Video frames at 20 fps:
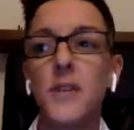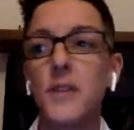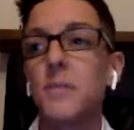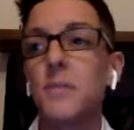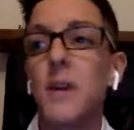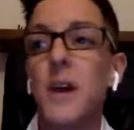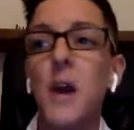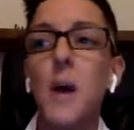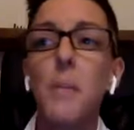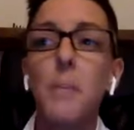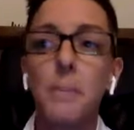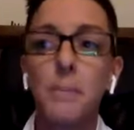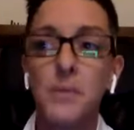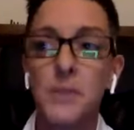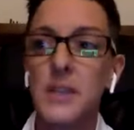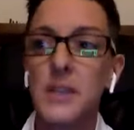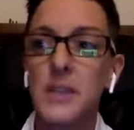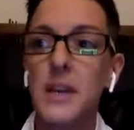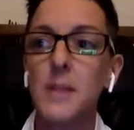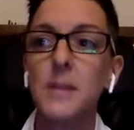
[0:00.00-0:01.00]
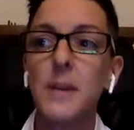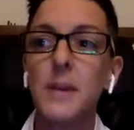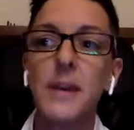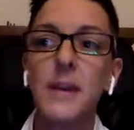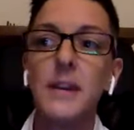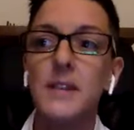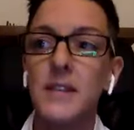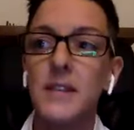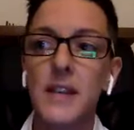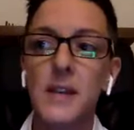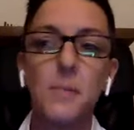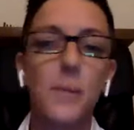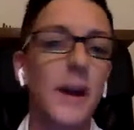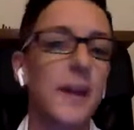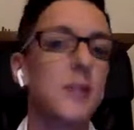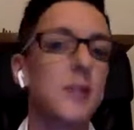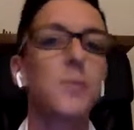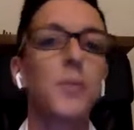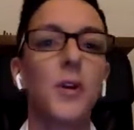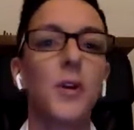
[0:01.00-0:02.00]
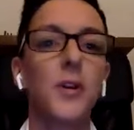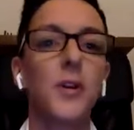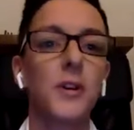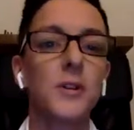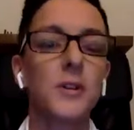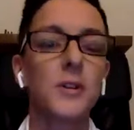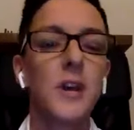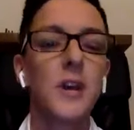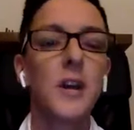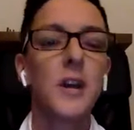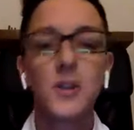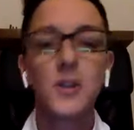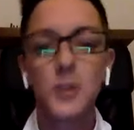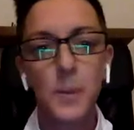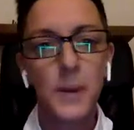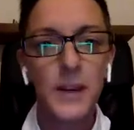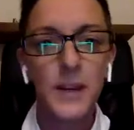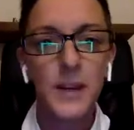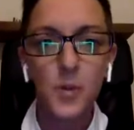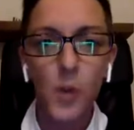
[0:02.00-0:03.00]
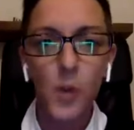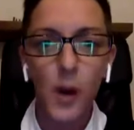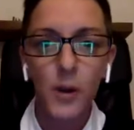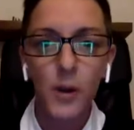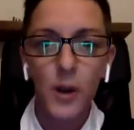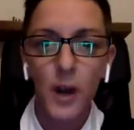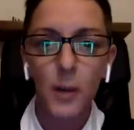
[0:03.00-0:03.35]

their innovative CBD-based products.